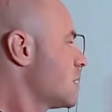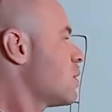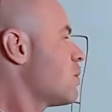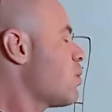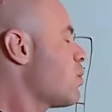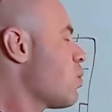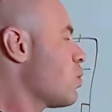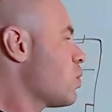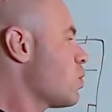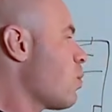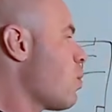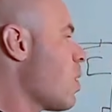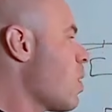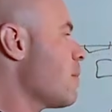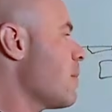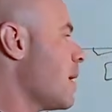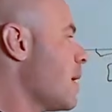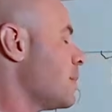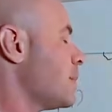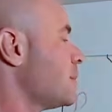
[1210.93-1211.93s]
the
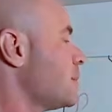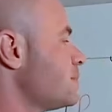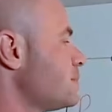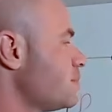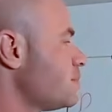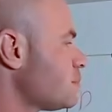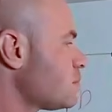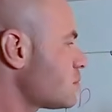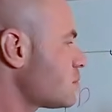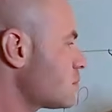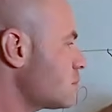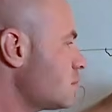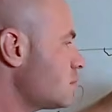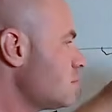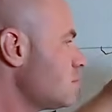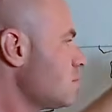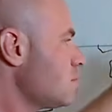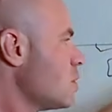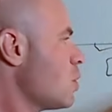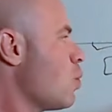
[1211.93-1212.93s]
warm-up,
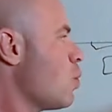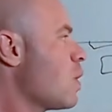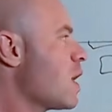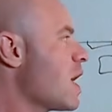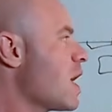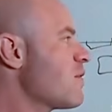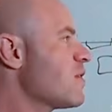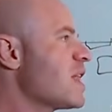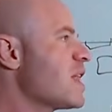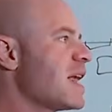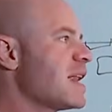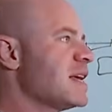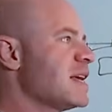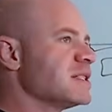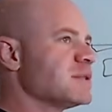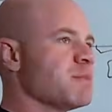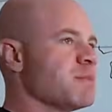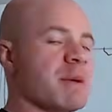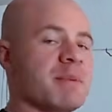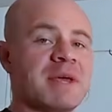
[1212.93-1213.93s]
whatever that
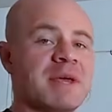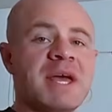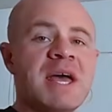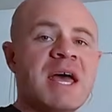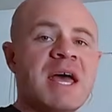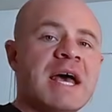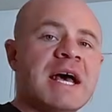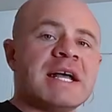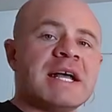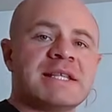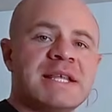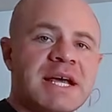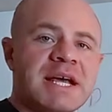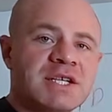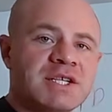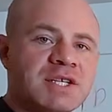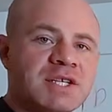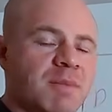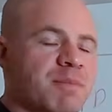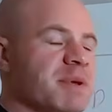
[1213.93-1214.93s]
is, maybe
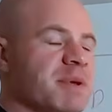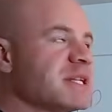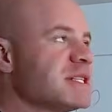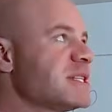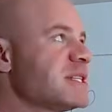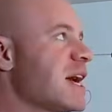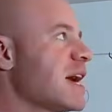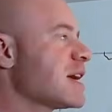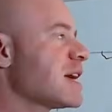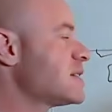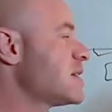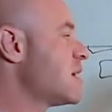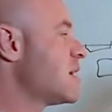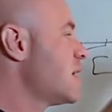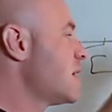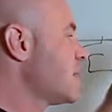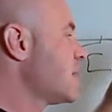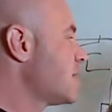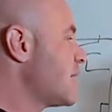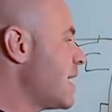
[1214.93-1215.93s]
10 jumping jacks,
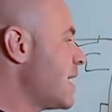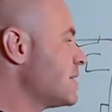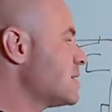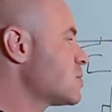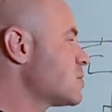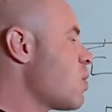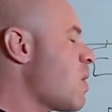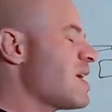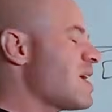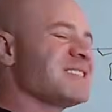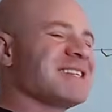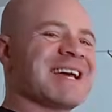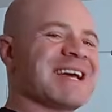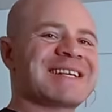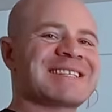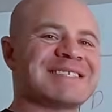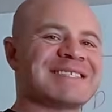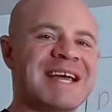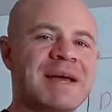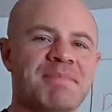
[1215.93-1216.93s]
10 squat
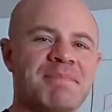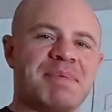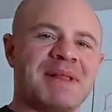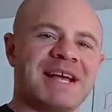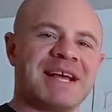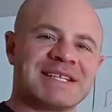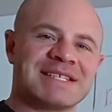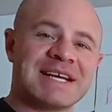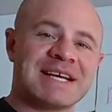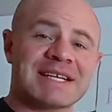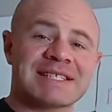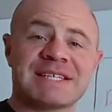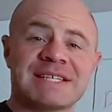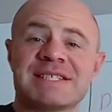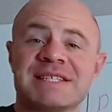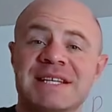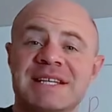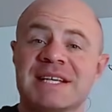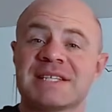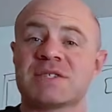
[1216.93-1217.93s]
jacks, 10 plank jacks.
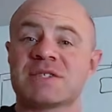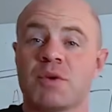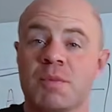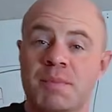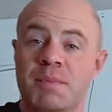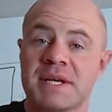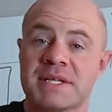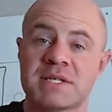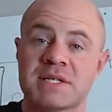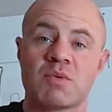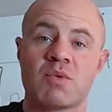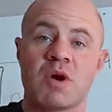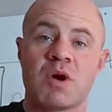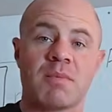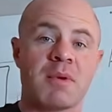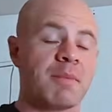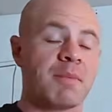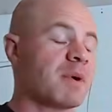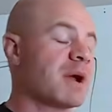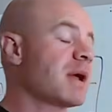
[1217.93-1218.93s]
That's a nice little basic
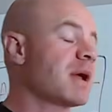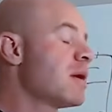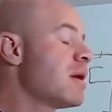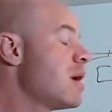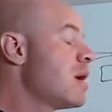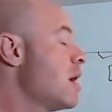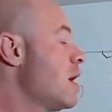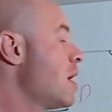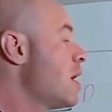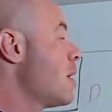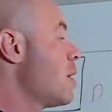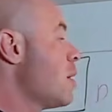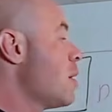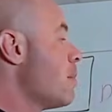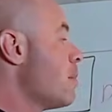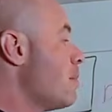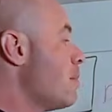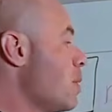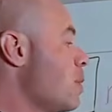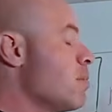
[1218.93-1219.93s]
warm-up, right?
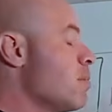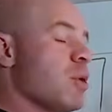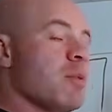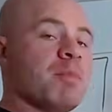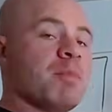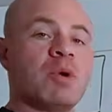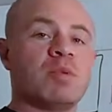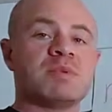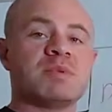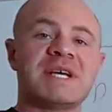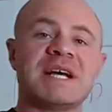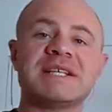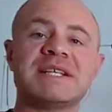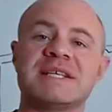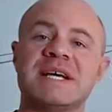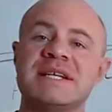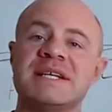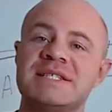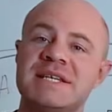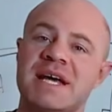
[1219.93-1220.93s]
Boom, boom, boom, 10,
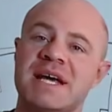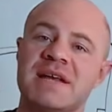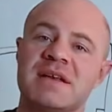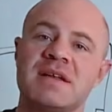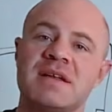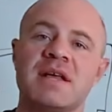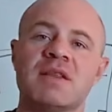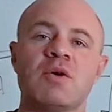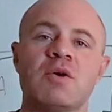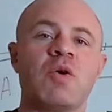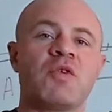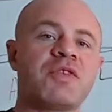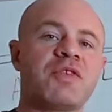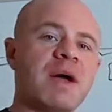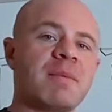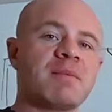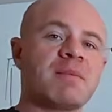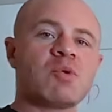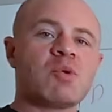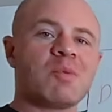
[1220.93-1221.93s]
10, 10. And the whole
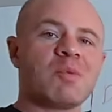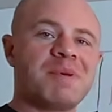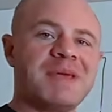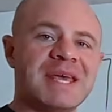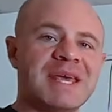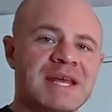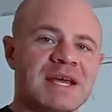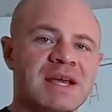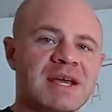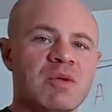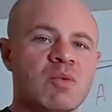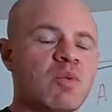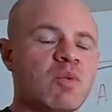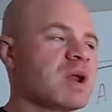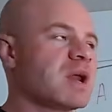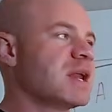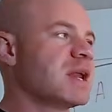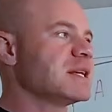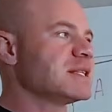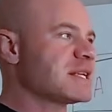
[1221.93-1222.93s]
time you're repeating it,
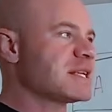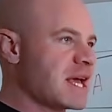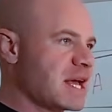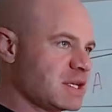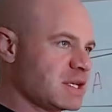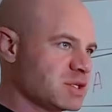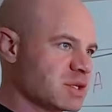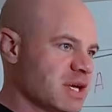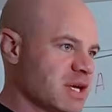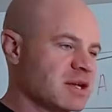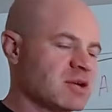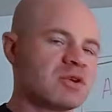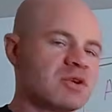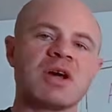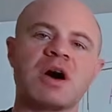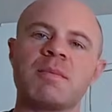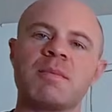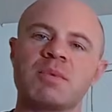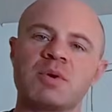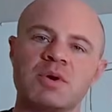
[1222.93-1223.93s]
what it is, as you're getting your
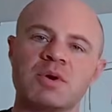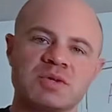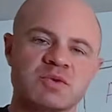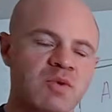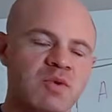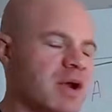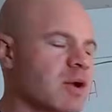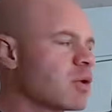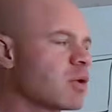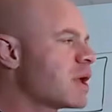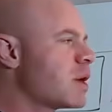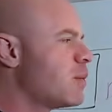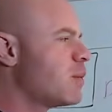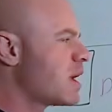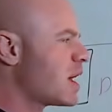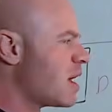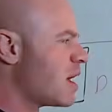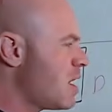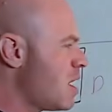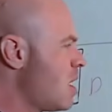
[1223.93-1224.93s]
numbers, right? Okay, we
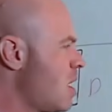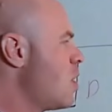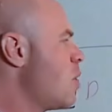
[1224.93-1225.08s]
got